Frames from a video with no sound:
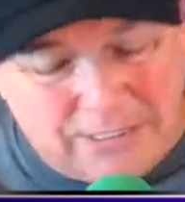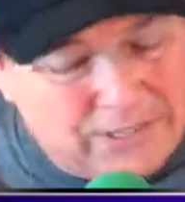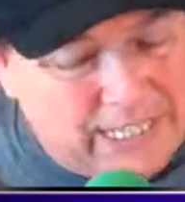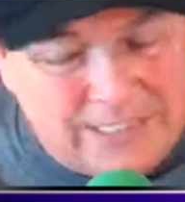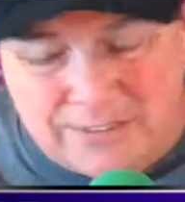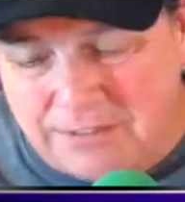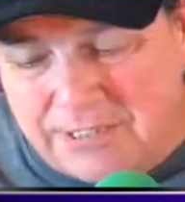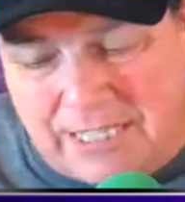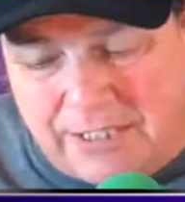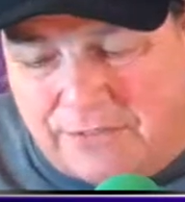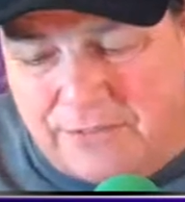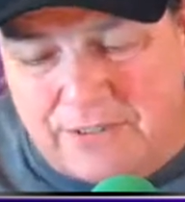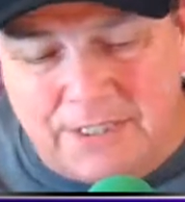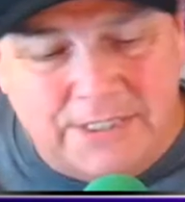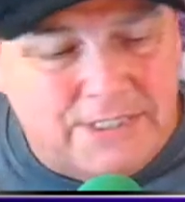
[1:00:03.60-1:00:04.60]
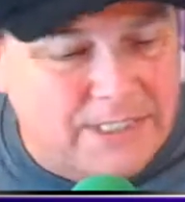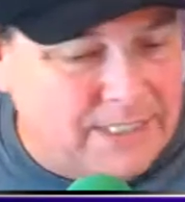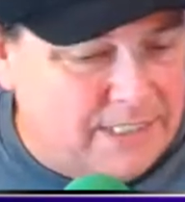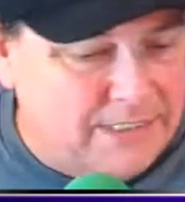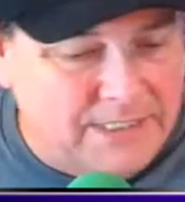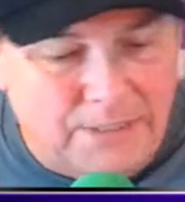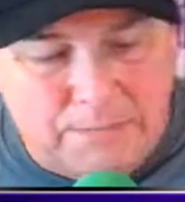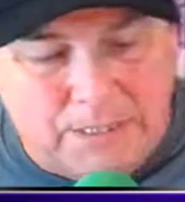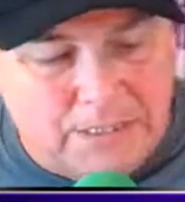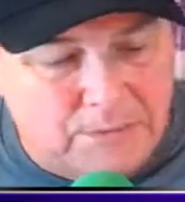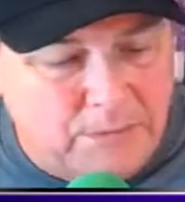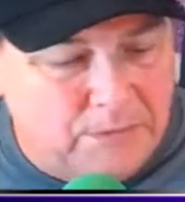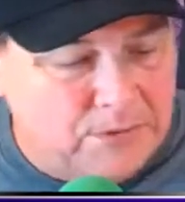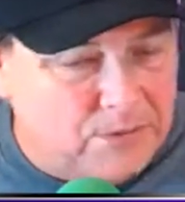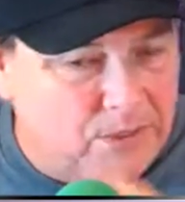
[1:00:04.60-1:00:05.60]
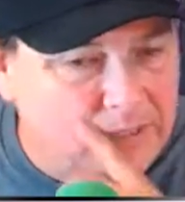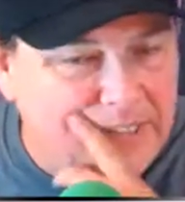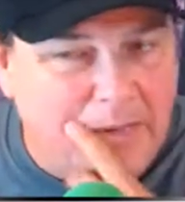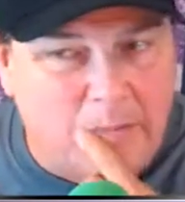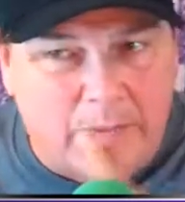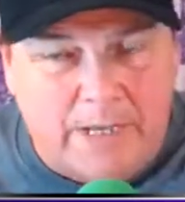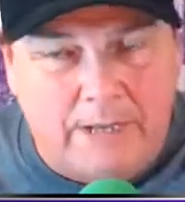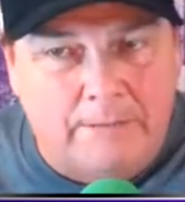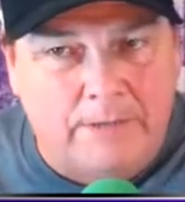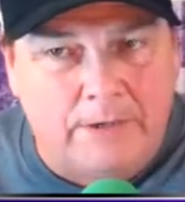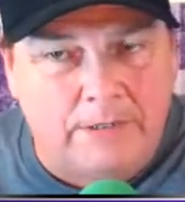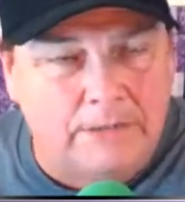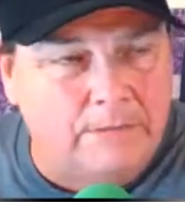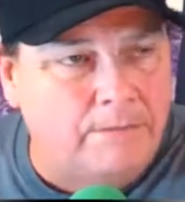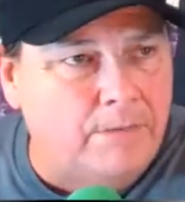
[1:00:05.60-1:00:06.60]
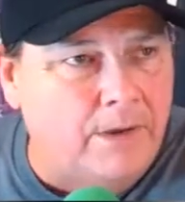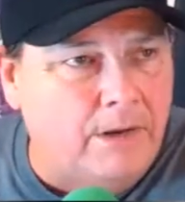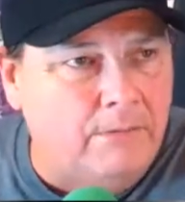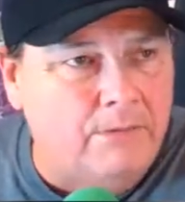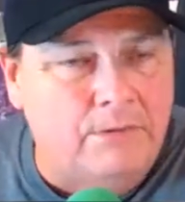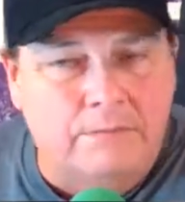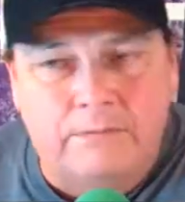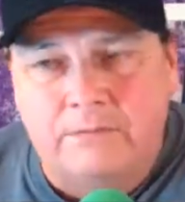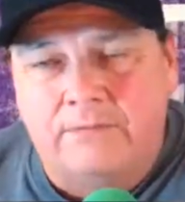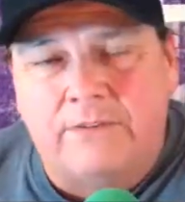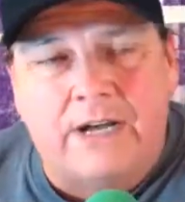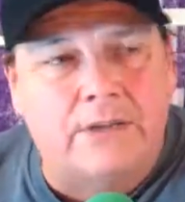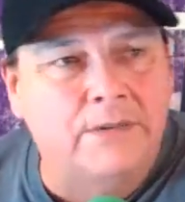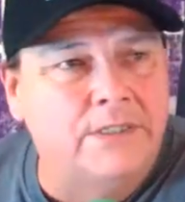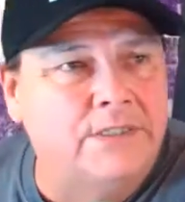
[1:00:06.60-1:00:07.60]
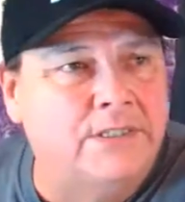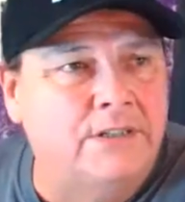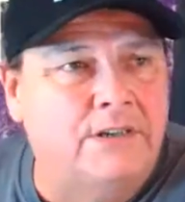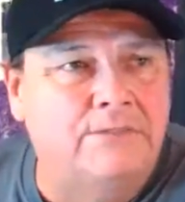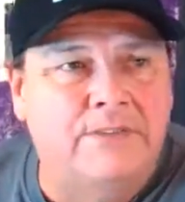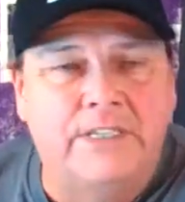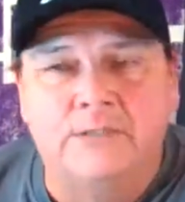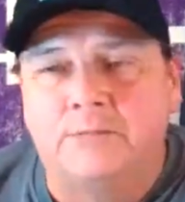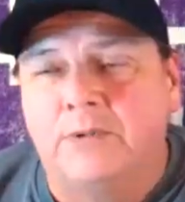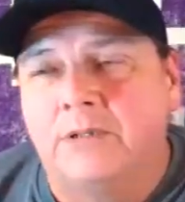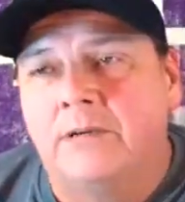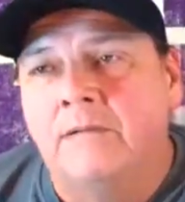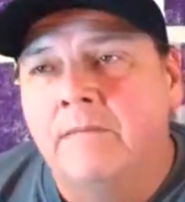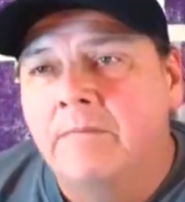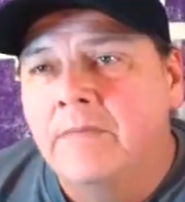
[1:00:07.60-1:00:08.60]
thank you. Thank you for listening. I see a bunch of people joined up. We're following us here on Facebook.